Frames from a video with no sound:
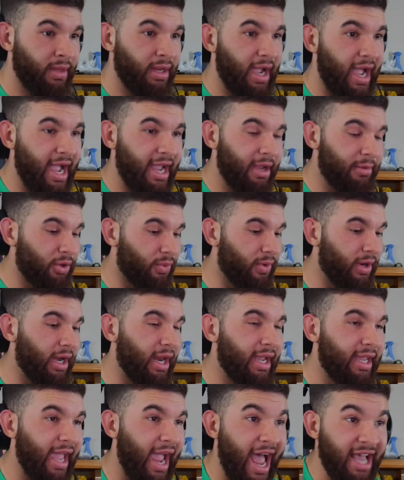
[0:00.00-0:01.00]
I am the real
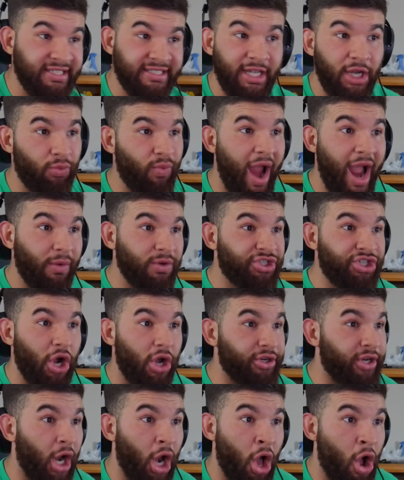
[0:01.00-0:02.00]
AK. I still rock with
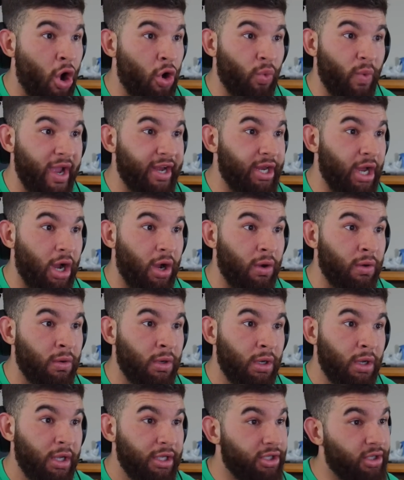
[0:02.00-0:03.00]
you the long way, dog.
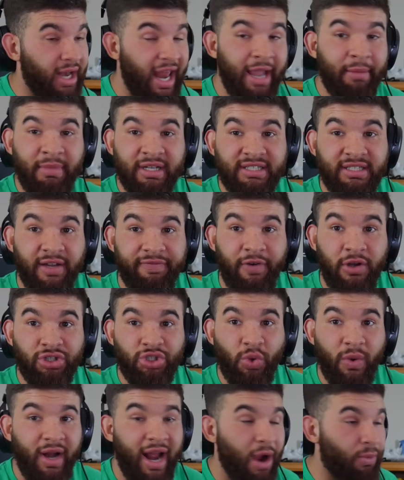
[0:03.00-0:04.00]
You like my stuff on
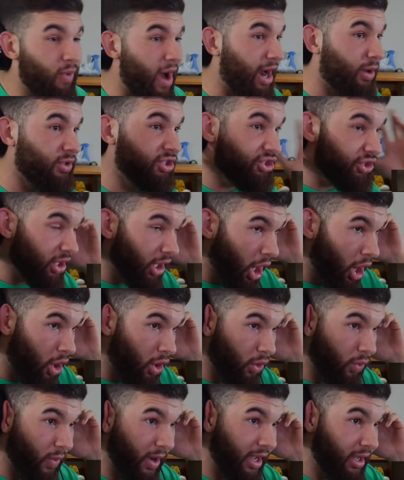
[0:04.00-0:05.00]
Twitter, I rock with you the
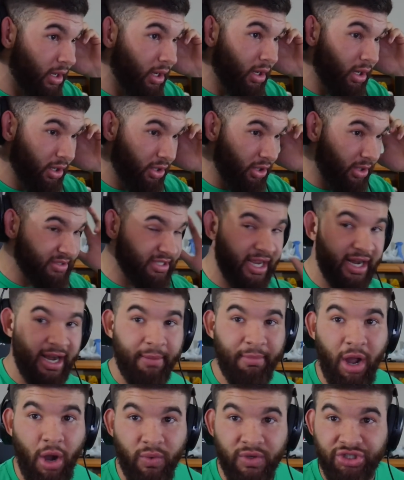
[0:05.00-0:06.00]
long way. You know what I'm saying?
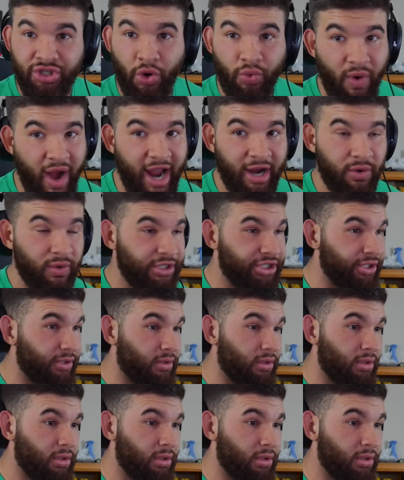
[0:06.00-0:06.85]
I'm always gonna rock with you.